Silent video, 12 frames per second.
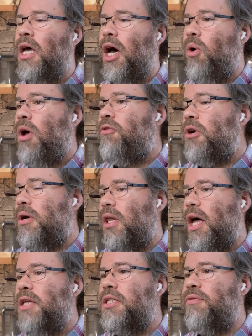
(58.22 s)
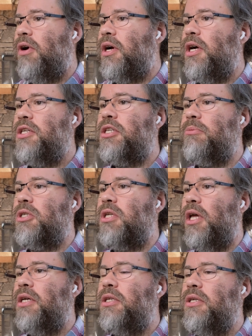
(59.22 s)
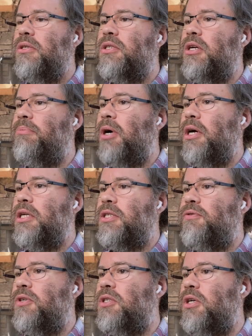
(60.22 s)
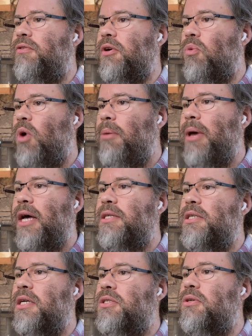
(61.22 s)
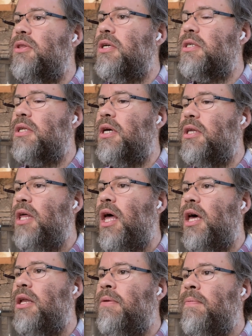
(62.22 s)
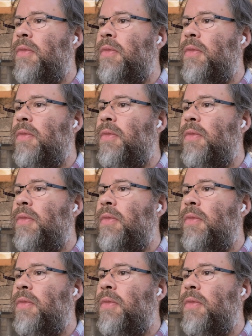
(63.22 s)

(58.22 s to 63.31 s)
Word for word: However, lots of our customers like to use their buckets for serving web assets or things like that.